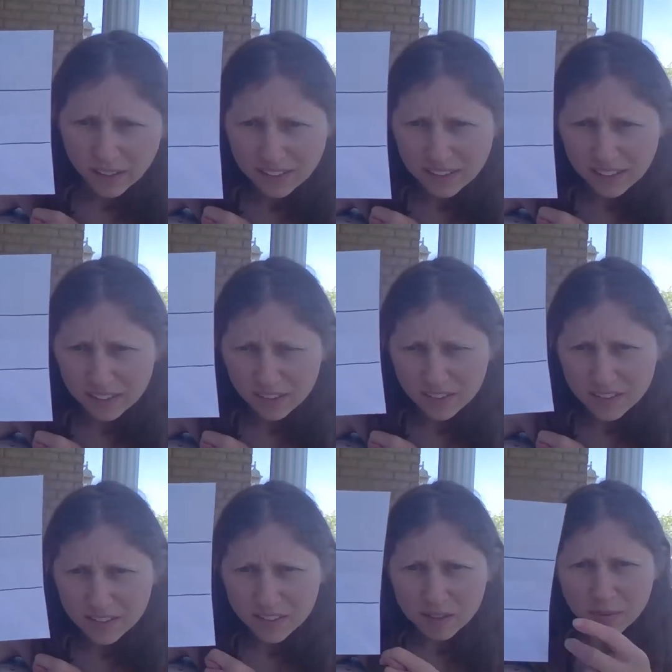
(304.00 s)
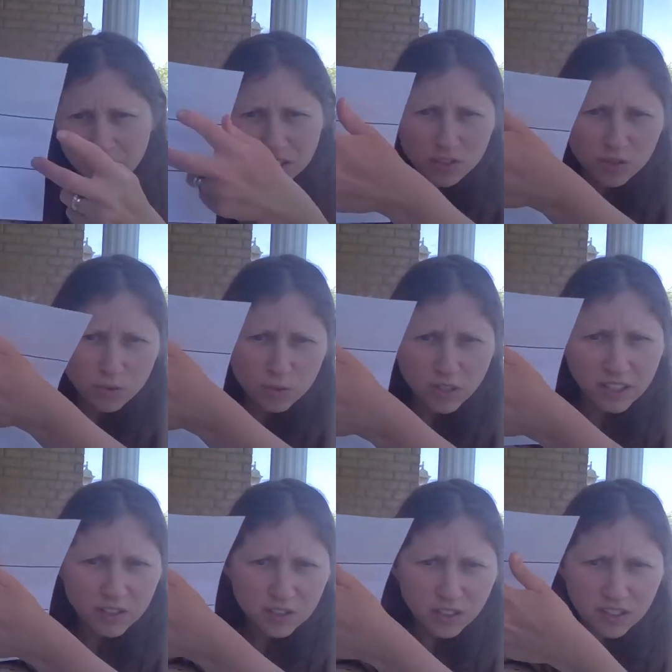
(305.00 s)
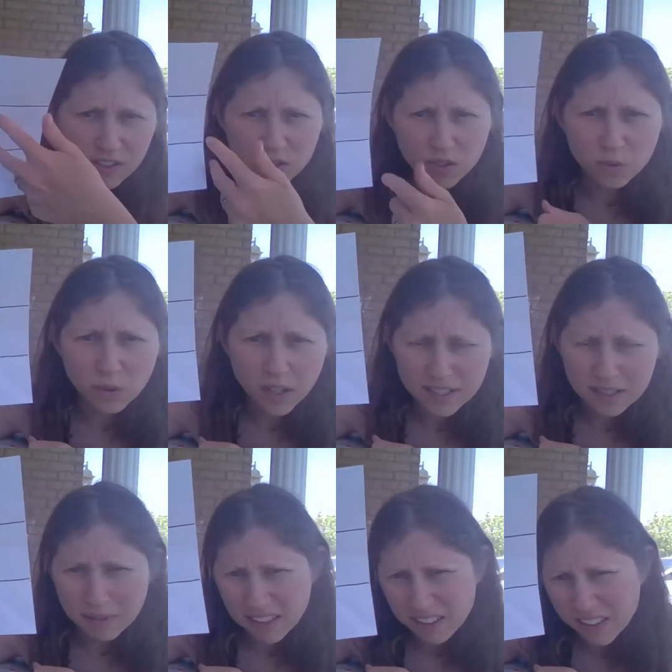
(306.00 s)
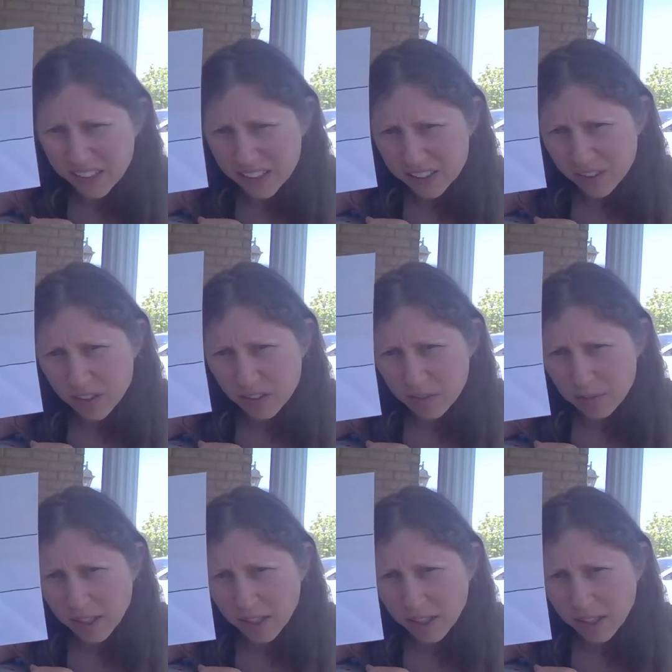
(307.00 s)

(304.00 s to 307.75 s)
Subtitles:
rectangles. But I just thought it was 2 lines, made it a little easier for